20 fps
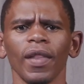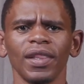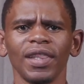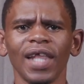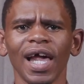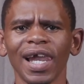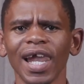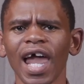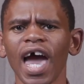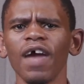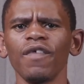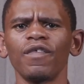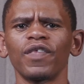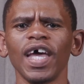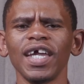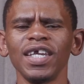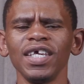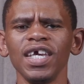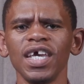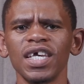the life
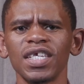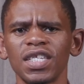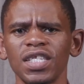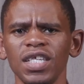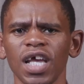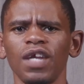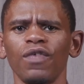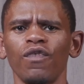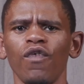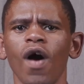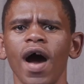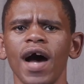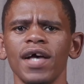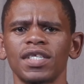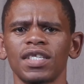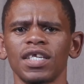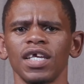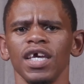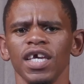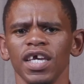that he has set for
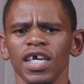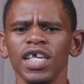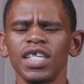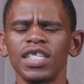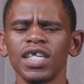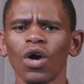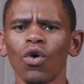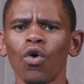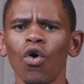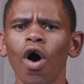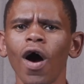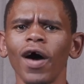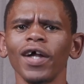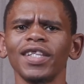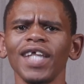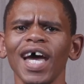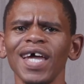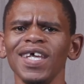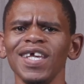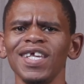us he's a god
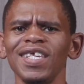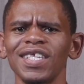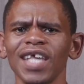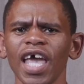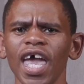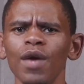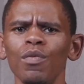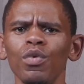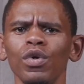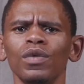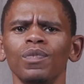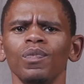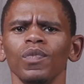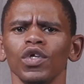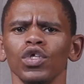that is able